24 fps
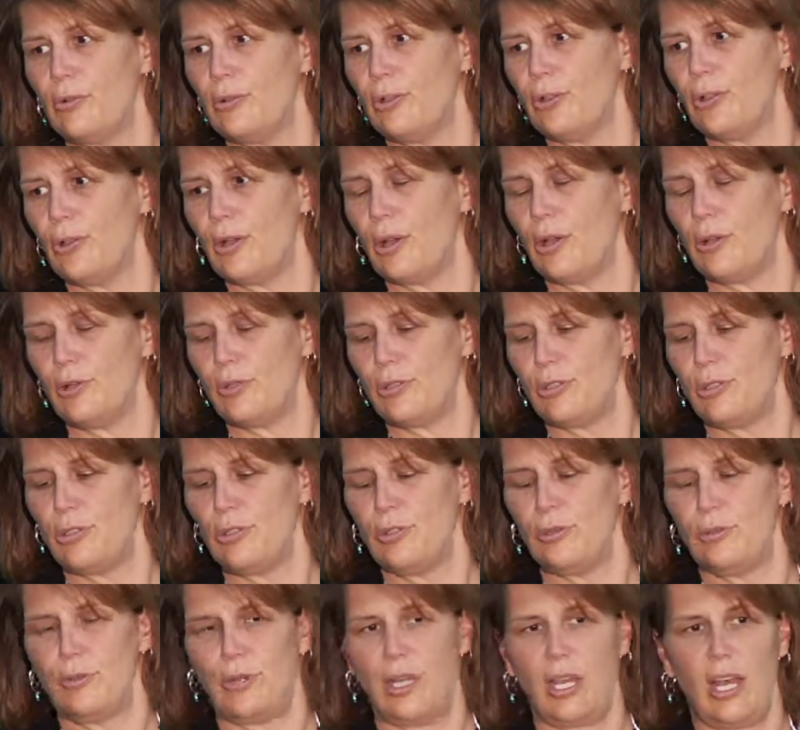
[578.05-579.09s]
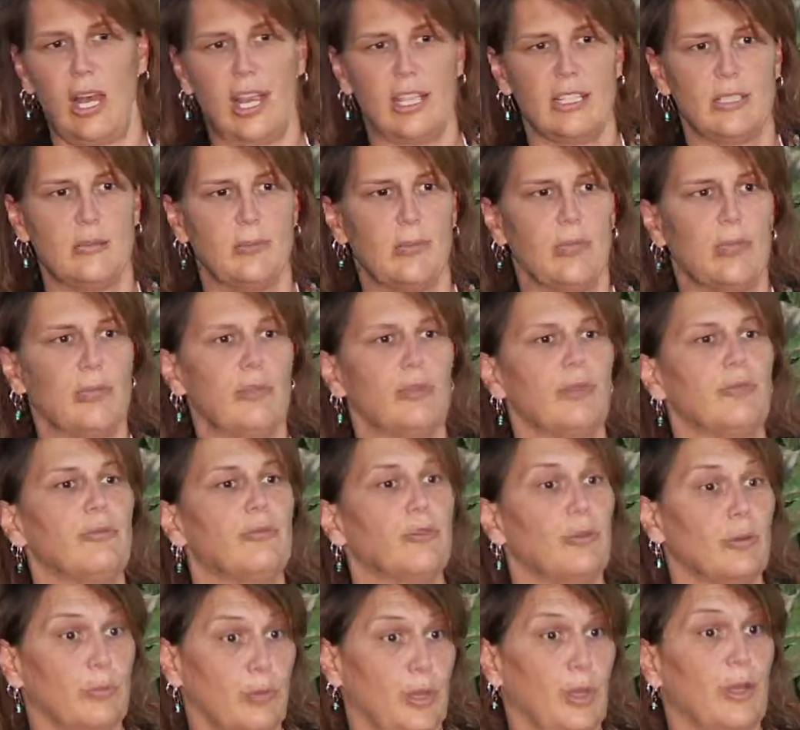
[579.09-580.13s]
you go to a hospital, the
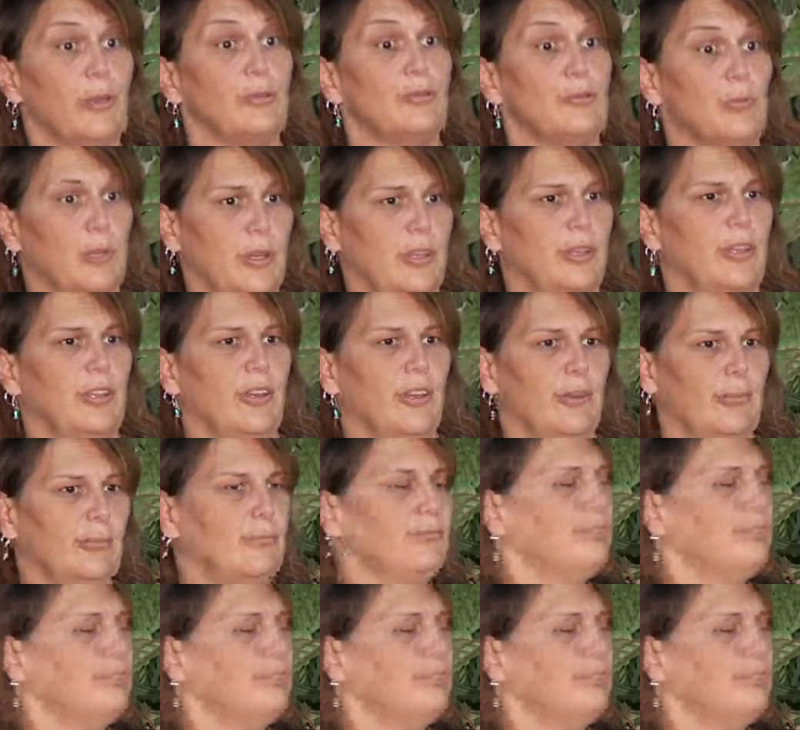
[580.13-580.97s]
form goes with you.